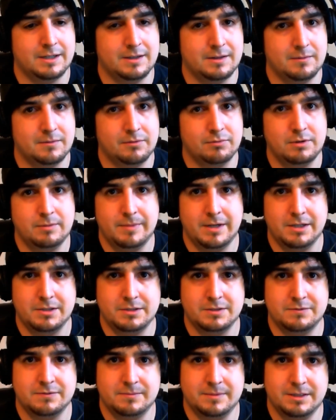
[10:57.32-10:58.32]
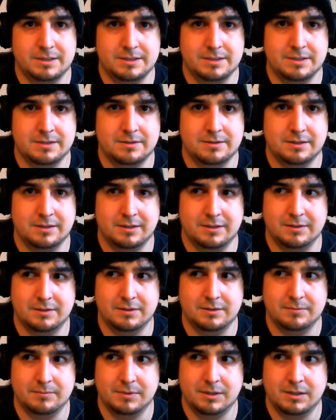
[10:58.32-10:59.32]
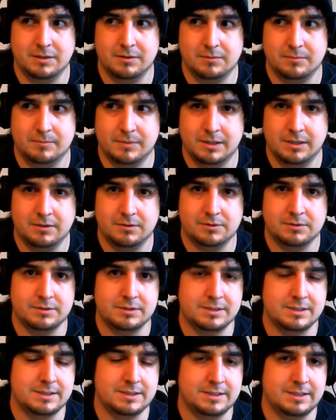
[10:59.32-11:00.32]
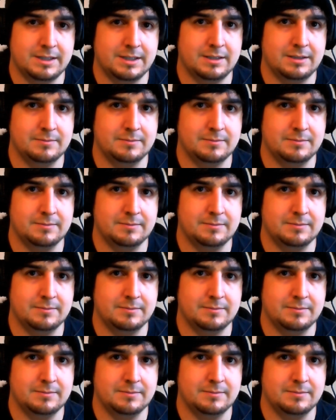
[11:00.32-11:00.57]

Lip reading: 3 majors for me this year, and then my locals in Seattle in